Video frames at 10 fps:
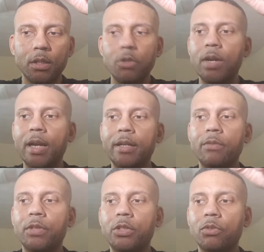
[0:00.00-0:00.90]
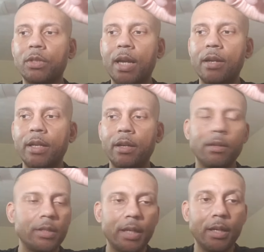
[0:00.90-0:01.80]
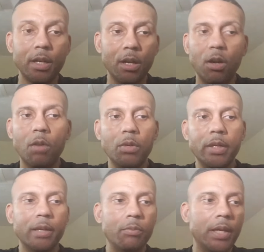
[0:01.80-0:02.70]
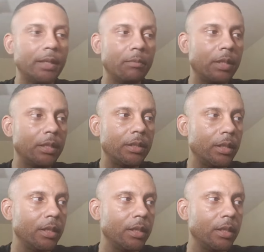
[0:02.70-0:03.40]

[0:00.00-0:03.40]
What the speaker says: You got individuals out here saying, oh, I want to get pregnant because